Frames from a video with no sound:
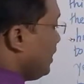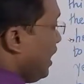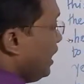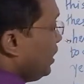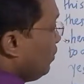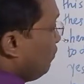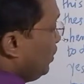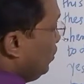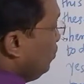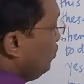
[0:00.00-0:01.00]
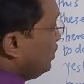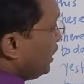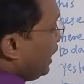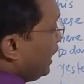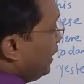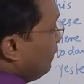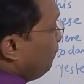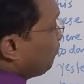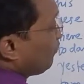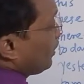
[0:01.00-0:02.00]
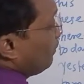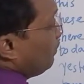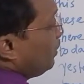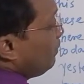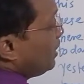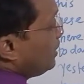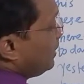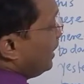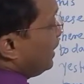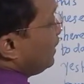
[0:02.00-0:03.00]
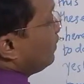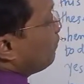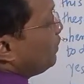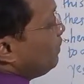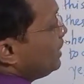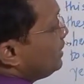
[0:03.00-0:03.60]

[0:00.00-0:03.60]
night we use in previous day, previous